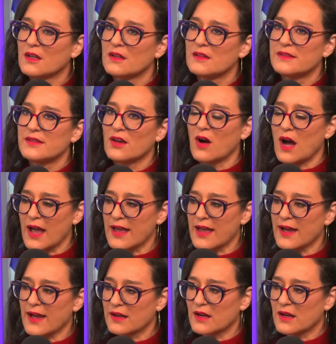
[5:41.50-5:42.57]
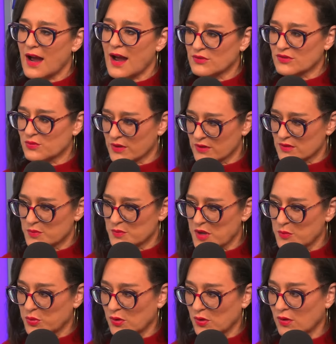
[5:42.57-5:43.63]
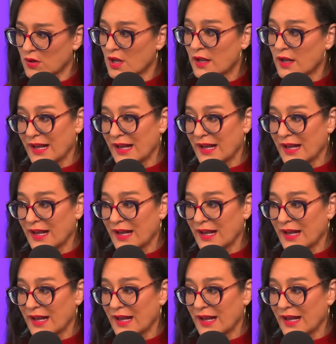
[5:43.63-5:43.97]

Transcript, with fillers: So I had I was one of those people,